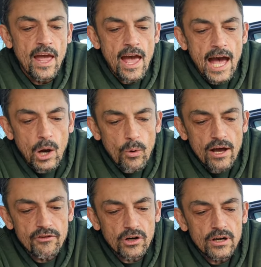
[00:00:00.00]

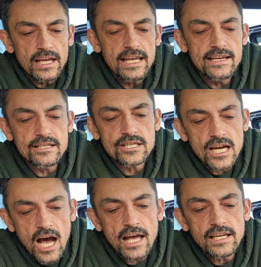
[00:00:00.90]
However, it is
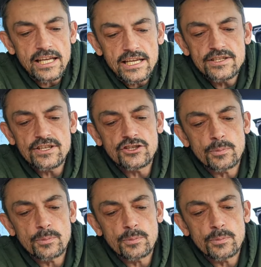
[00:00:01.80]
not easy to